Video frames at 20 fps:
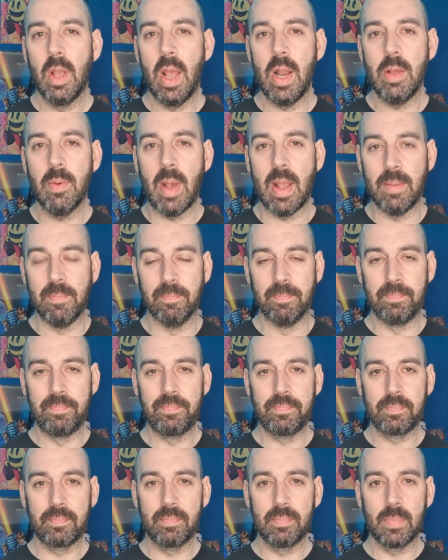Anyway,
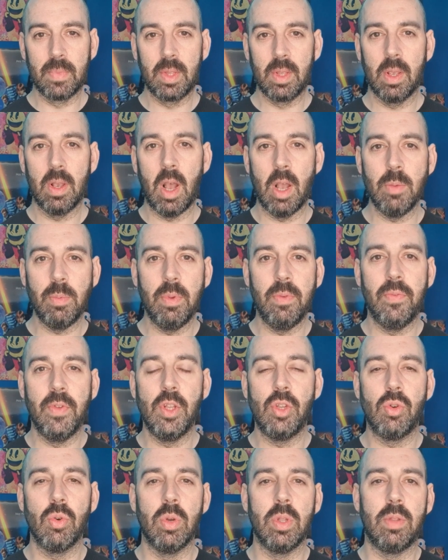I hope you've
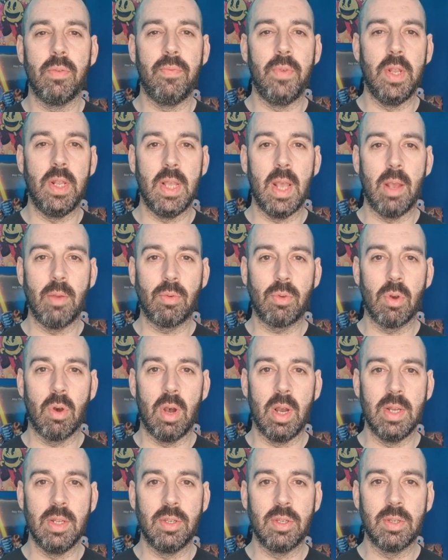enjoyed the video,
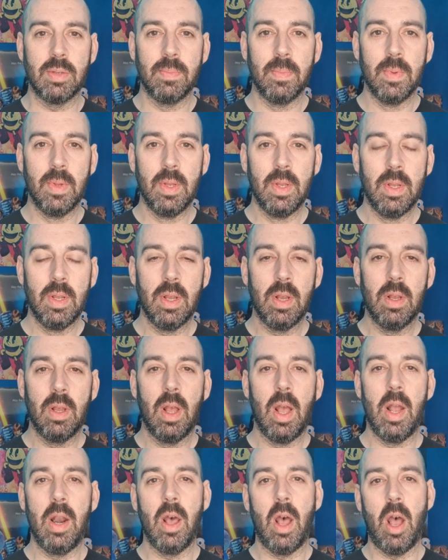guys.
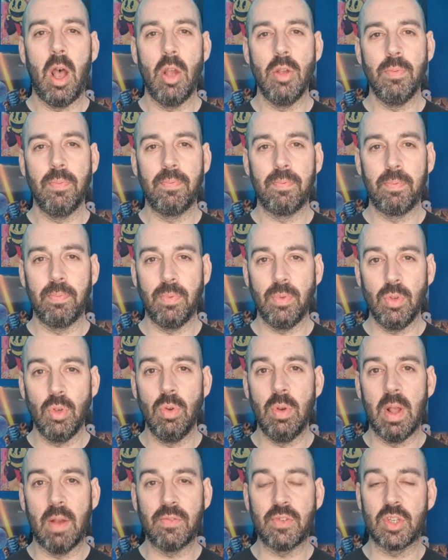And I hope
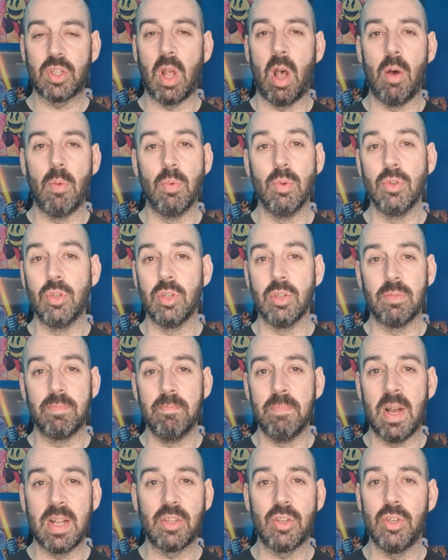you love Star Wars
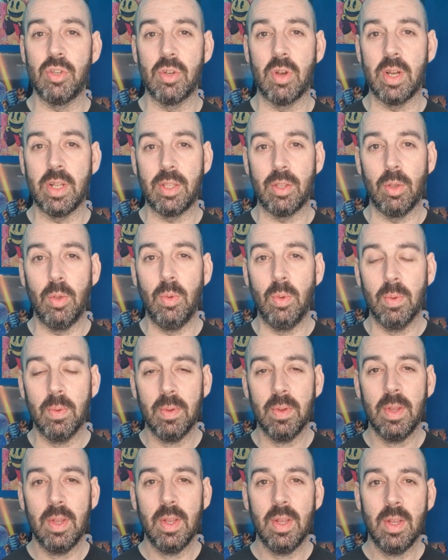as much as I do.
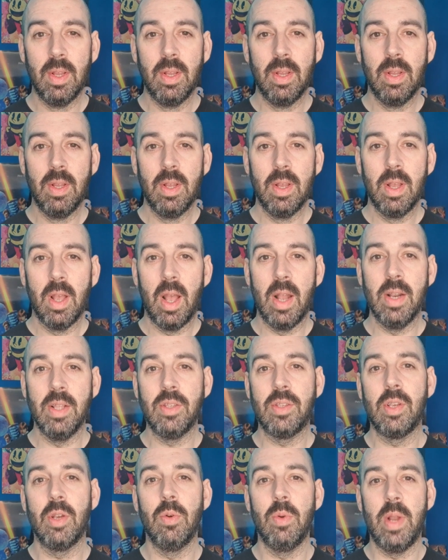And
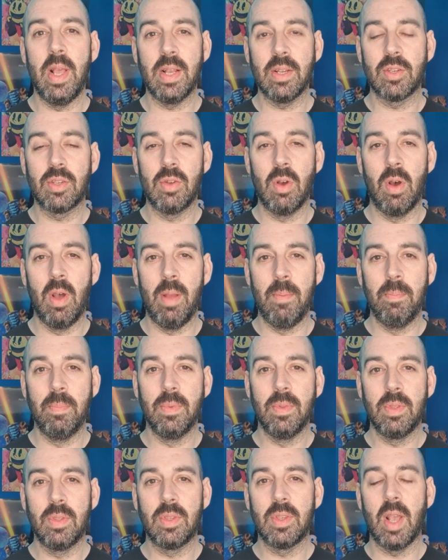until next
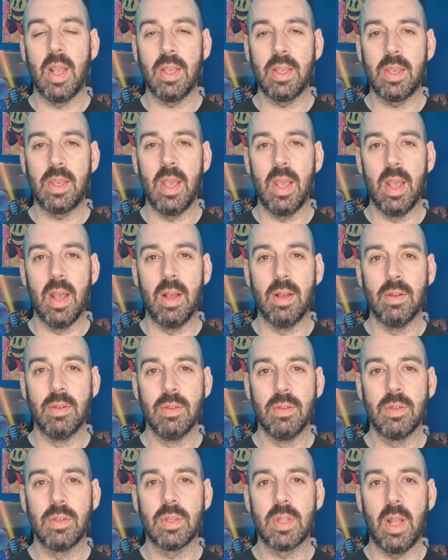time, take care,
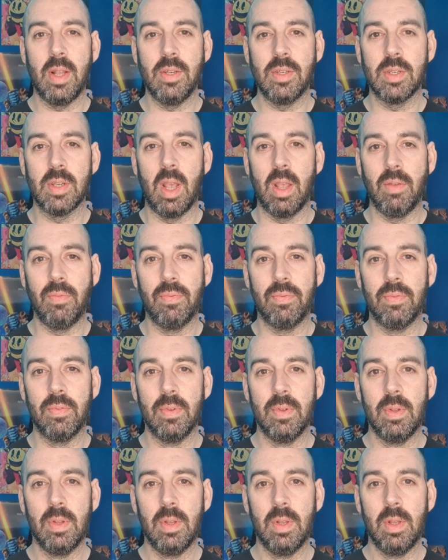stay safe.
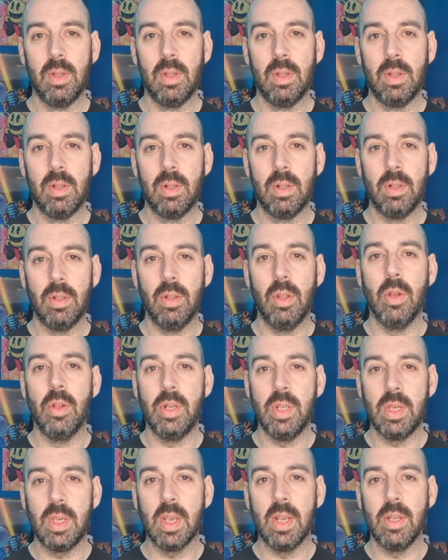
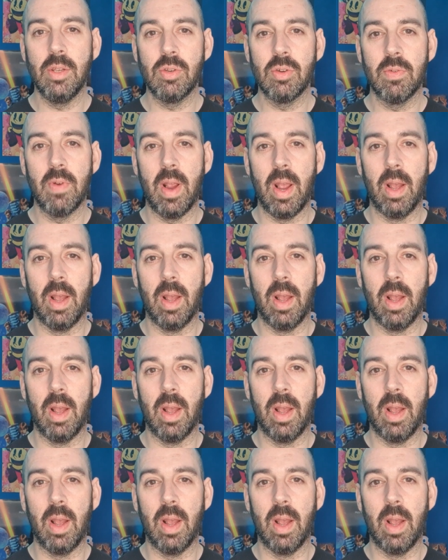Nerdy Geezer